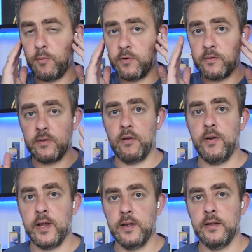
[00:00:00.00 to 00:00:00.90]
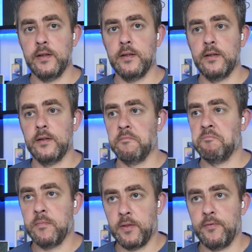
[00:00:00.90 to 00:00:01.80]
once they're in,
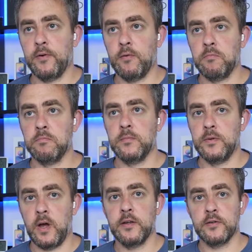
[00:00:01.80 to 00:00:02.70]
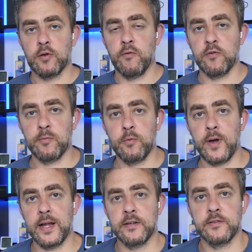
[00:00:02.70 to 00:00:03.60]
they feel nice and
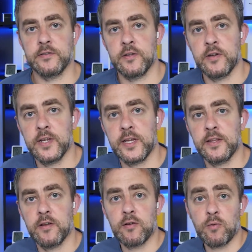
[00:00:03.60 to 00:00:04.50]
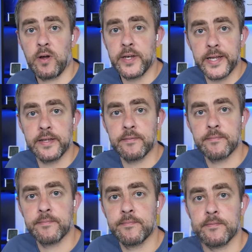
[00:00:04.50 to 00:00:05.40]
comfortable and sturdy, and they look quite neat.
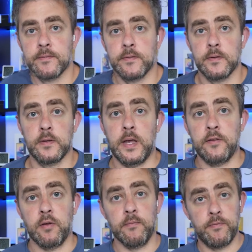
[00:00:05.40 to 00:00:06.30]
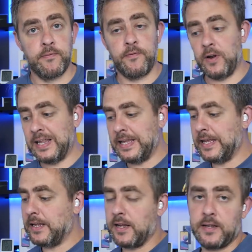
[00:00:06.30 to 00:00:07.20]
Okay, so I'm fully
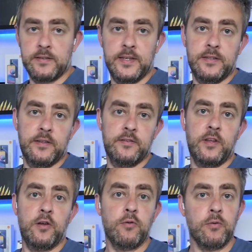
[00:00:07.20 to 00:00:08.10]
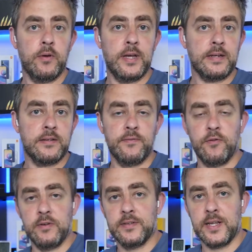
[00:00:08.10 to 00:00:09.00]
in. Like I said, there's no active
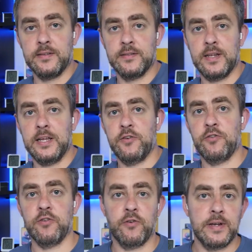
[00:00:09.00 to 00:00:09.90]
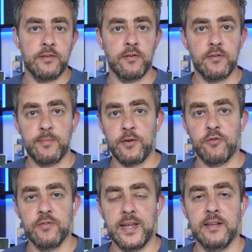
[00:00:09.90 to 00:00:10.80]
noise cancellation or any sort of
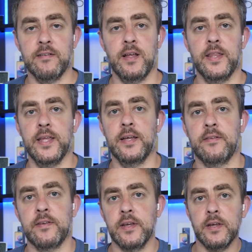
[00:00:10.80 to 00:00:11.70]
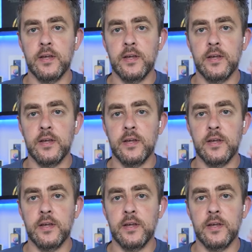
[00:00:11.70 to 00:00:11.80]
special settings like that.